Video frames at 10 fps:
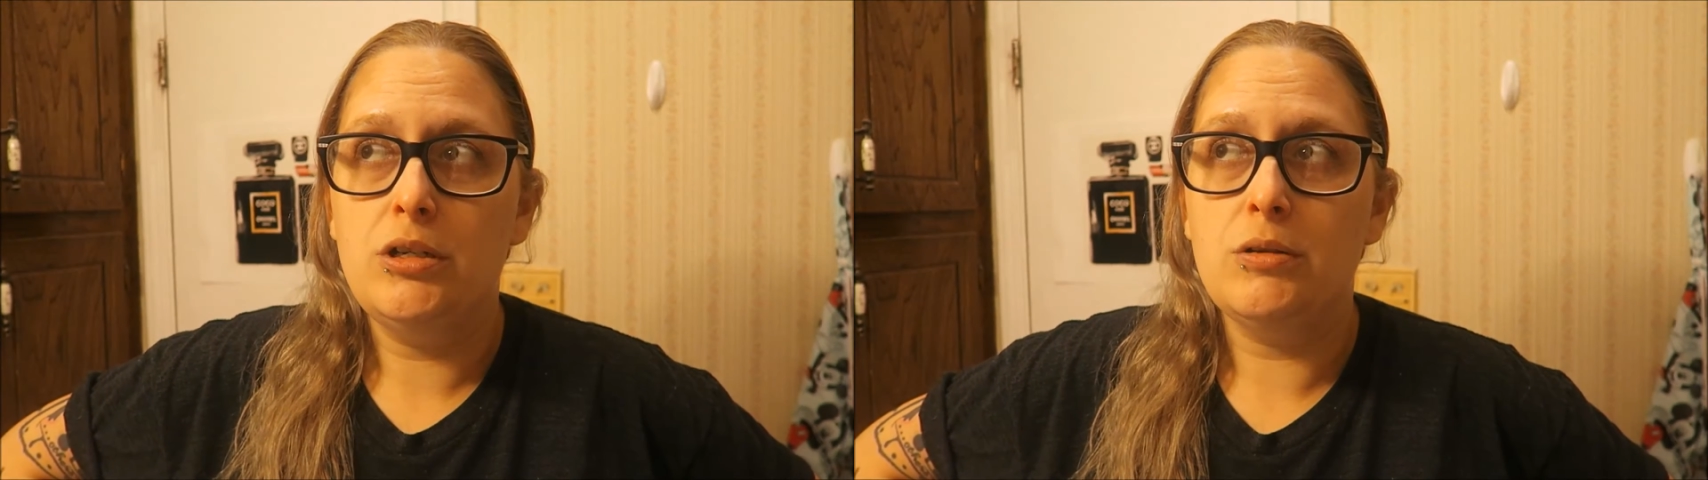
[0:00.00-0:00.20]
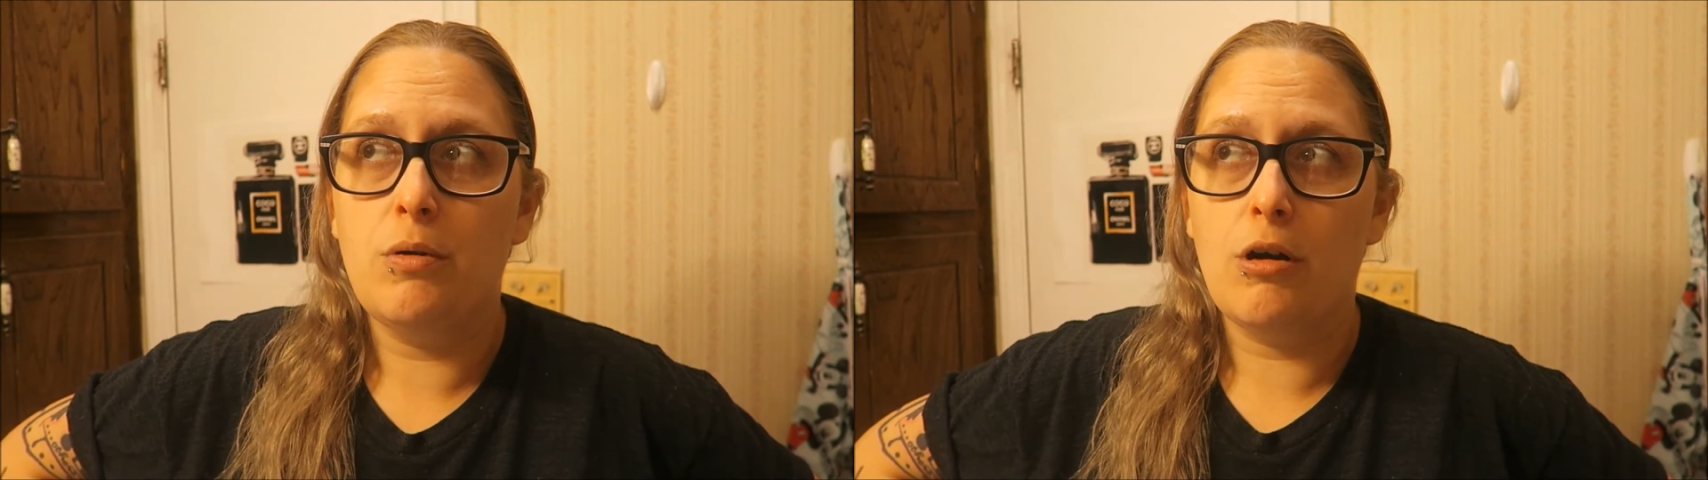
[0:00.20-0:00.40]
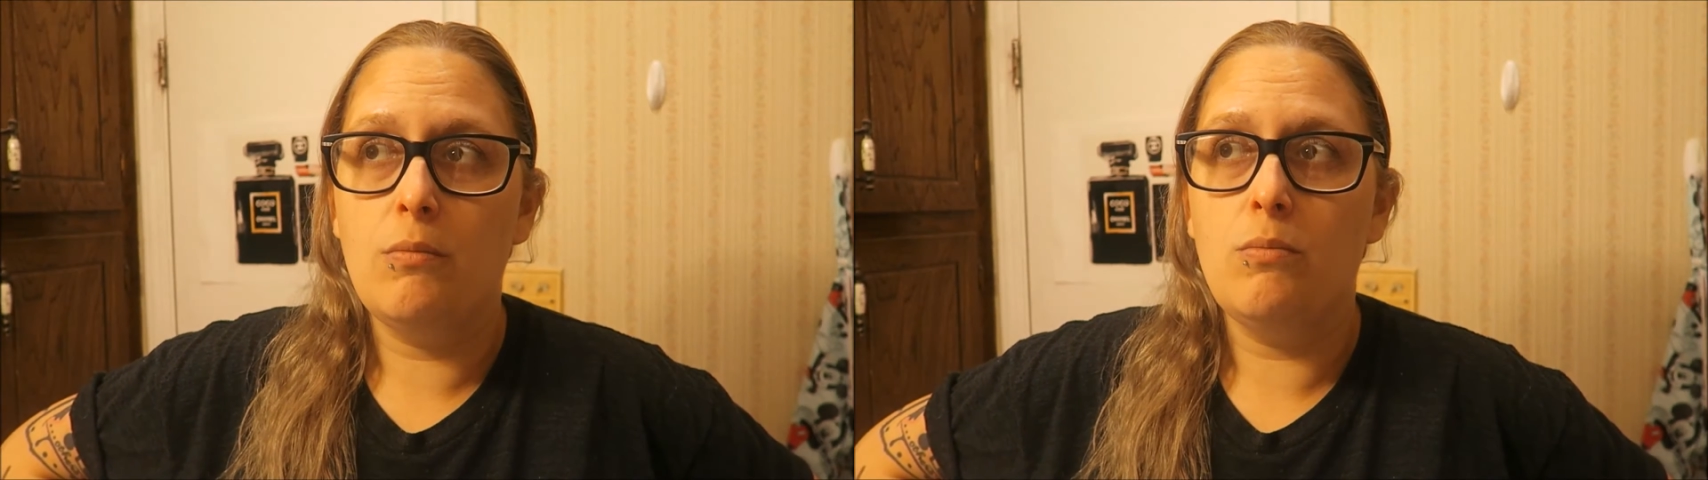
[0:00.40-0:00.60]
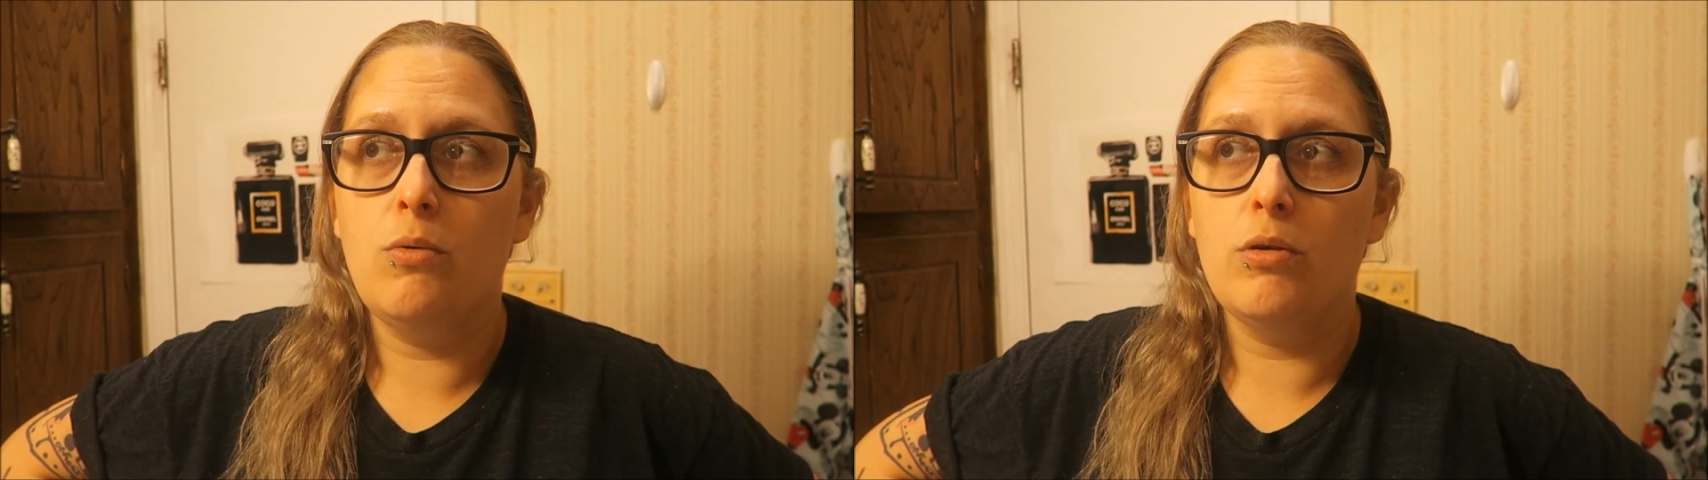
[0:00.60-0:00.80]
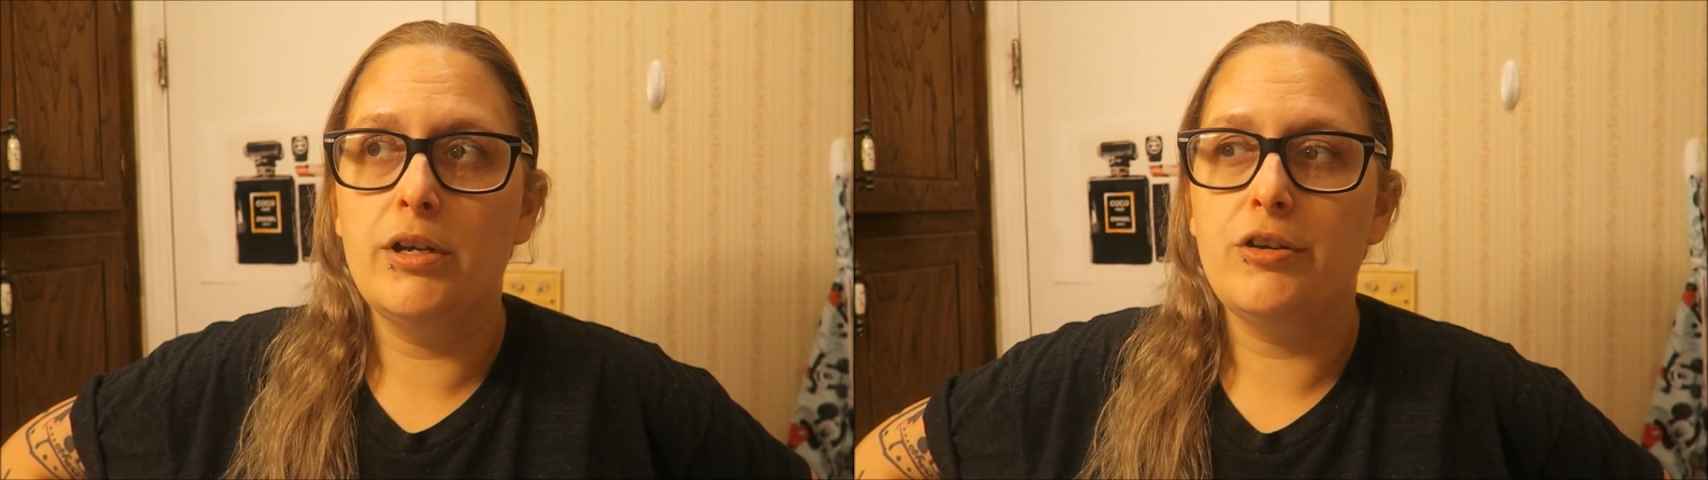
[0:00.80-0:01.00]
tomorrow
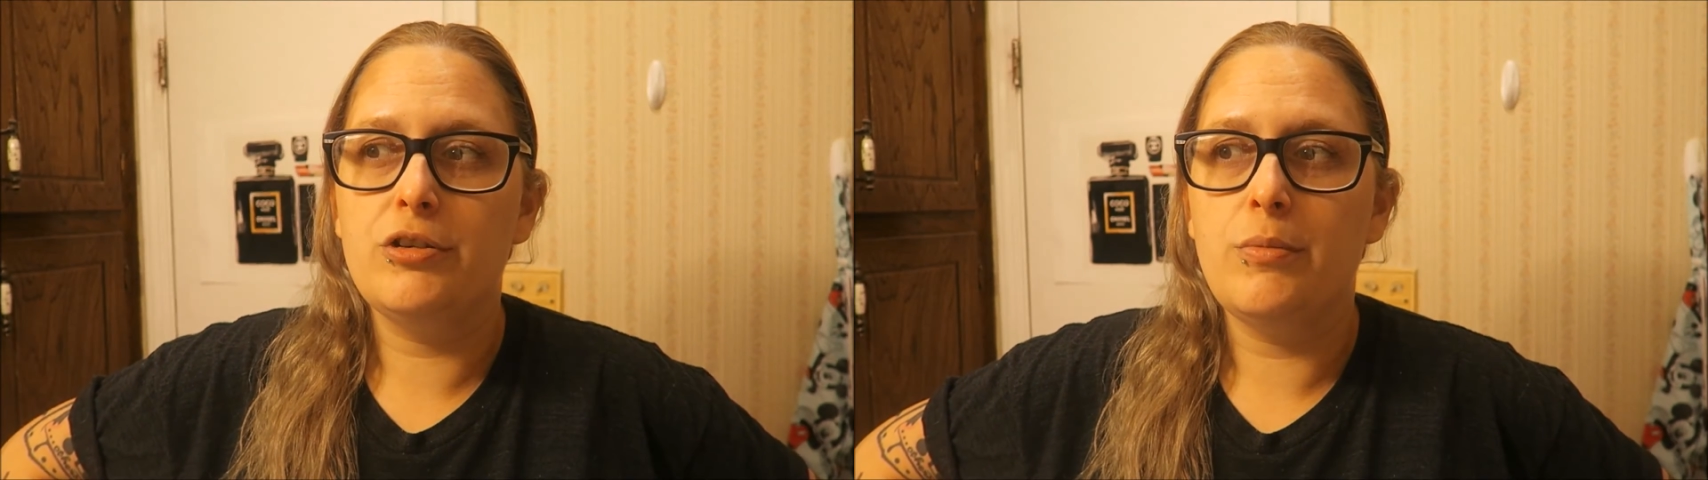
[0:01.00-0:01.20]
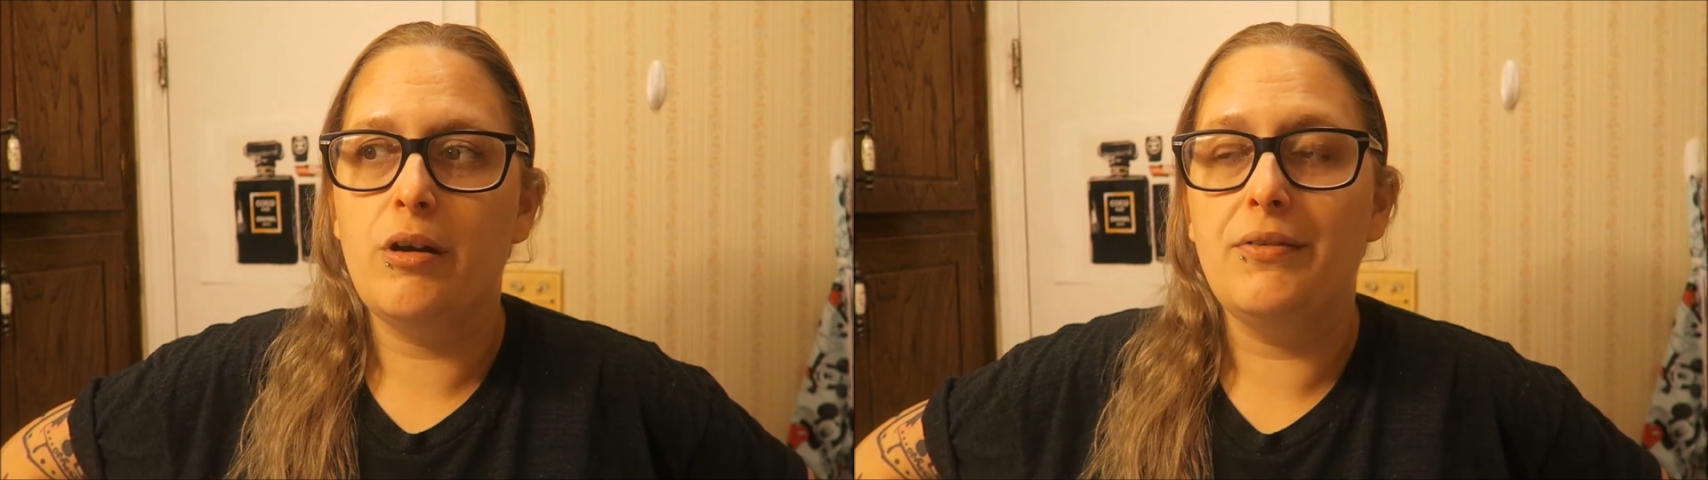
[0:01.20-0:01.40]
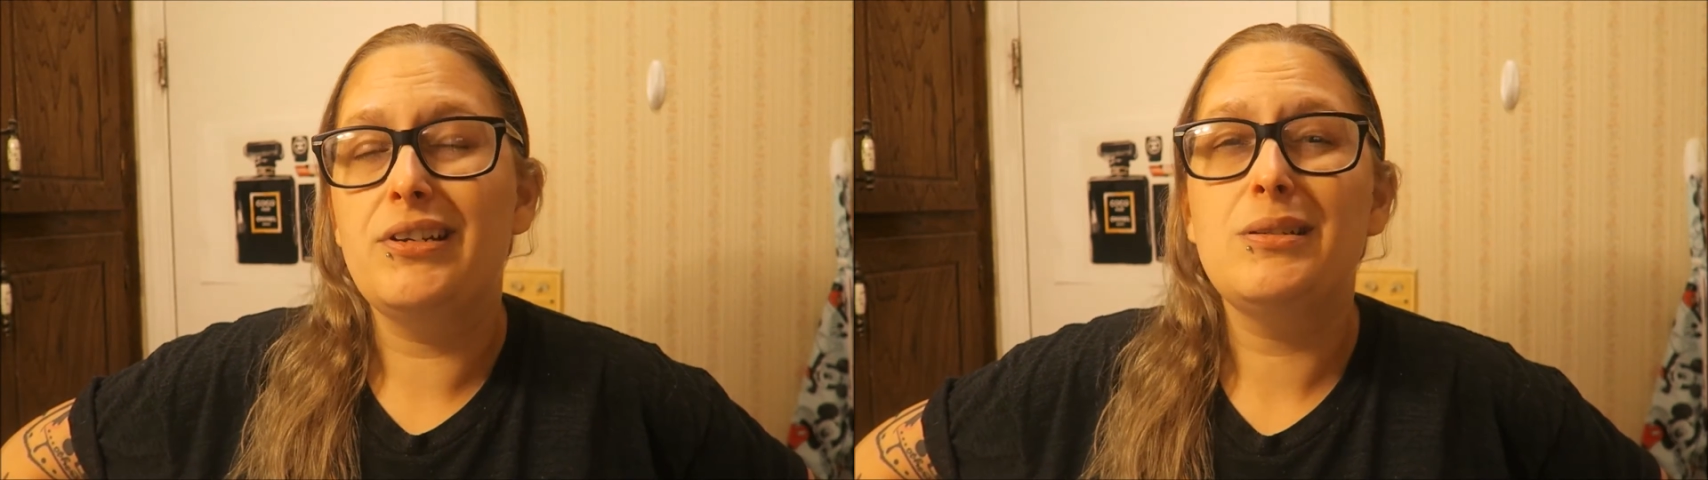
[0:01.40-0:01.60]
morning or tomorrow,